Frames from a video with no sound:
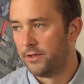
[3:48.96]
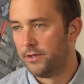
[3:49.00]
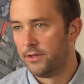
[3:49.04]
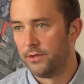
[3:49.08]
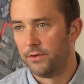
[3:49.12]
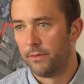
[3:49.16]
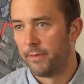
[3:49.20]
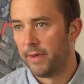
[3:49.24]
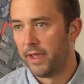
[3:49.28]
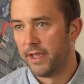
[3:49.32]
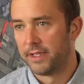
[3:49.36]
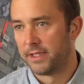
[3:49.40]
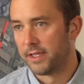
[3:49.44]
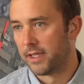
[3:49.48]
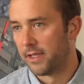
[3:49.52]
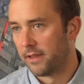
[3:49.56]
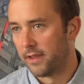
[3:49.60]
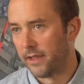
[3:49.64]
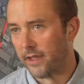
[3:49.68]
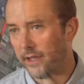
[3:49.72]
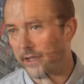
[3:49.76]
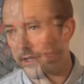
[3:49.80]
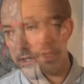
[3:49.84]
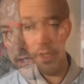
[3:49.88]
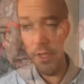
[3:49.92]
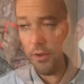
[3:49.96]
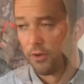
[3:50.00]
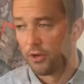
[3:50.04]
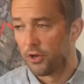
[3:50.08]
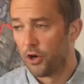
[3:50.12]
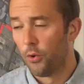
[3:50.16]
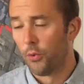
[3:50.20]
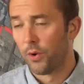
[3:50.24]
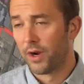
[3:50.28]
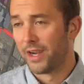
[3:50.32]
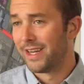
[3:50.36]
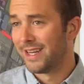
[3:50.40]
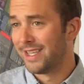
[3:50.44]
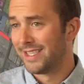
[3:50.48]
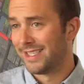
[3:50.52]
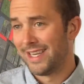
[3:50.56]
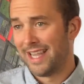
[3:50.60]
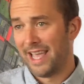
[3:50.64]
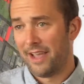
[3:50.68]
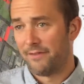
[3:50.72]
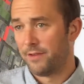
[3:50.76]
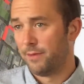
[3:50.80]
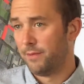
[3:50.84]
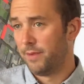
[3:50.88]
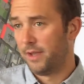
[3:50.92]
do amazing things. You know, co-working doesn't
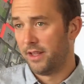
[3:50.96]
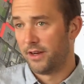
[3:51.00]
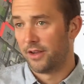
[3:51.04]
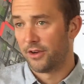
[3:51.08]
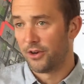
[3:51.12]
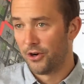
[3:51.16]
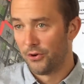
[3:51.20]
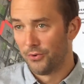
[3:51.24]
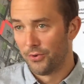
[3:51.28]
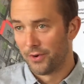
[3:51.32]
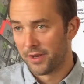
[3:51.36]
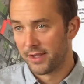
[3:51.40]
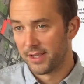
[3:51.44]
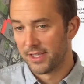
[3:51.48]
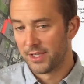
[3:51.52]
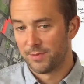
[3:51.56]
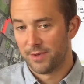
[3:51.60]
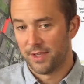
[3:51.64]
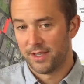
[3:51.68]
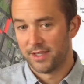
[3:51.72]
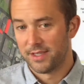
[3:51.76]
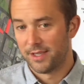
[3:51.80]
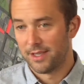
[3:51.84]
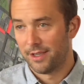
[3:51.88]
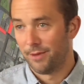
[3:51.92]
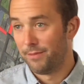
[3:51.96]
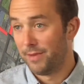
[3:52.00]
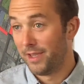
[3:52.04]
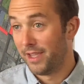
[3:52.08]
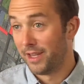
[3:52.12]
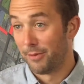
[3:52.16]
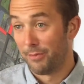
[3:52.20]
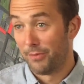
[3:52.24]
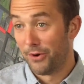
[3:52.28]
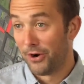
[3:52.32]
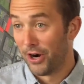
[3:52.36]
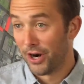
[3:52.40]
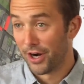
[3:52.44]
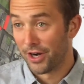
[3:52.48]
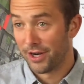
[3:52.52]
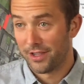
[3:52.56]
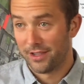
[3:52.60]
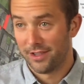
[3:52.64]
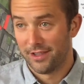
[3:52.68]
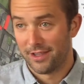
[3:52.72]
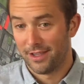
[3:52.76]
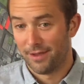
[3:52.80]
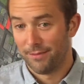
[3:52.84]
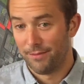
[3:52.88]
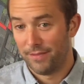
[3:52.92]
have to be in a co-working space. It can be in a park.
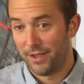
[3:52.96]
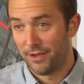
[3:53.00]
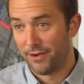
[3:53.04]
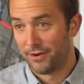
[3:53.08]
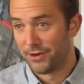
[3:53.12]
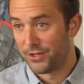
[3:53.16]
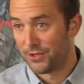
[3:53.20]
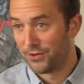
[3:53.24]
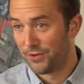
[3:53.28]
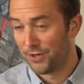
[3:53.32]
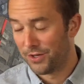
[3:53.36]
It can be on the street